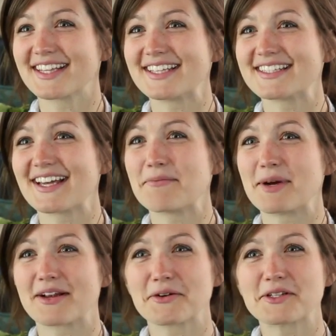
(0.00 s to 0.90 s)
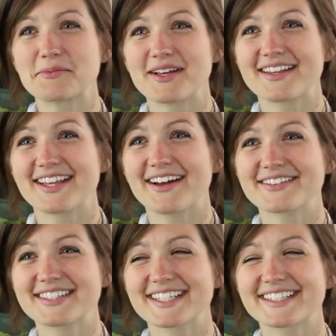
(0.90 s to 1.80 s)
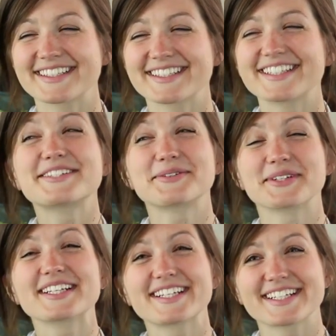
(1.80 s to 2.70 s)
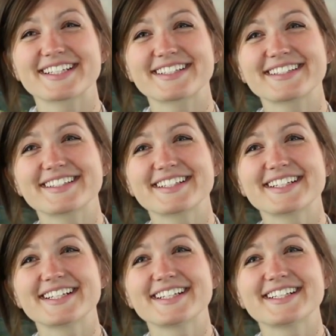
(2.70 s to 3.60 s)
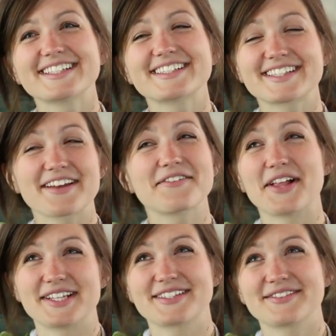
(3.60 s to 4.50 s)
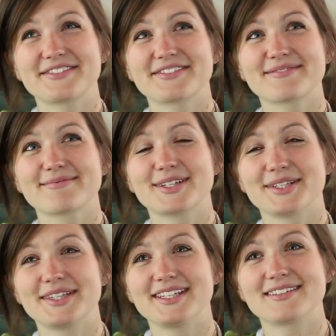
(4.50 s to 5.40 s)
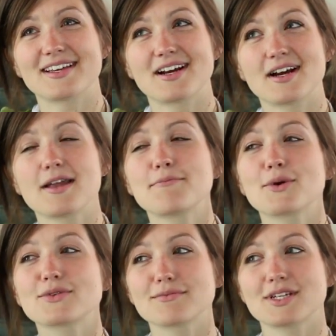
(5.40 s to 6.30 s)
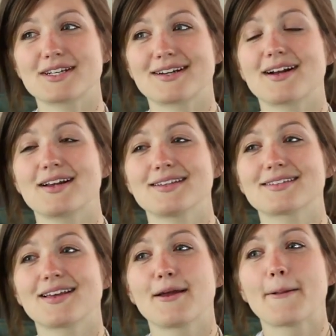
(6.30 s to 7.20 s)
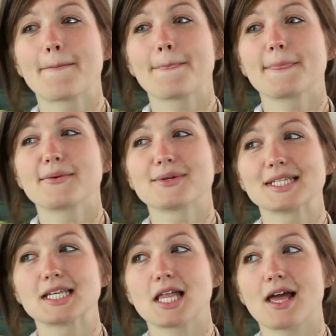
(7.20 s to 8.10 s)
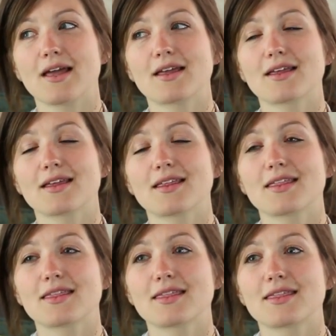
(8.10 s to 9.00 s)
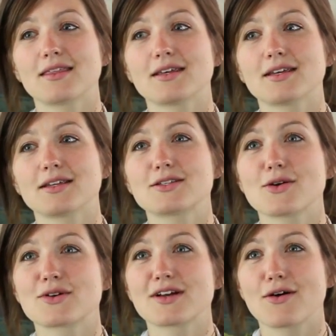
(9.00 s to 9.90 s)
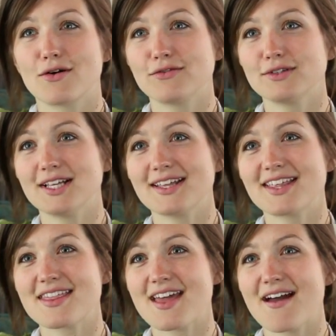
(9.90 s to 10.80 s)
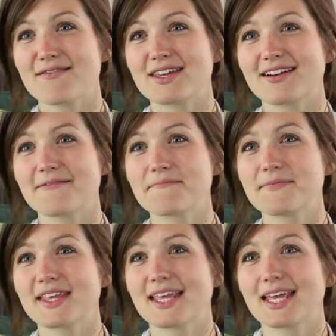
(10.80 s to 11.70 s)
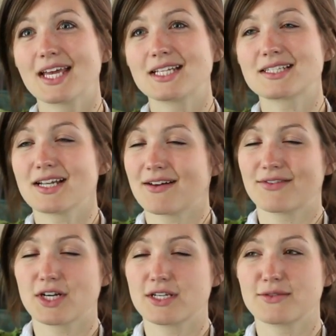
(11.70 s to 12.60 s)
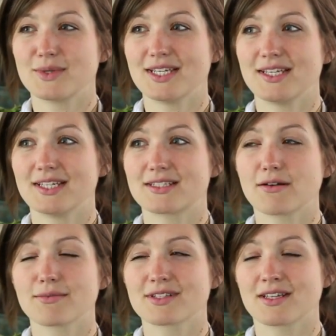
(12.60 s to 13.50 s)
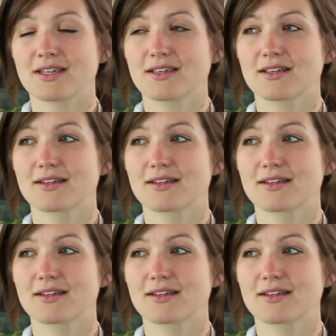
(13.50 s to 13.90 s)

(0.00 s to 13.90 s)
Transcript: the inside but crispy on the outside. It's really good. So they have lots of good things there. And most missionaries really like the soda kofula that they have there. It's not very sweet. It's almost like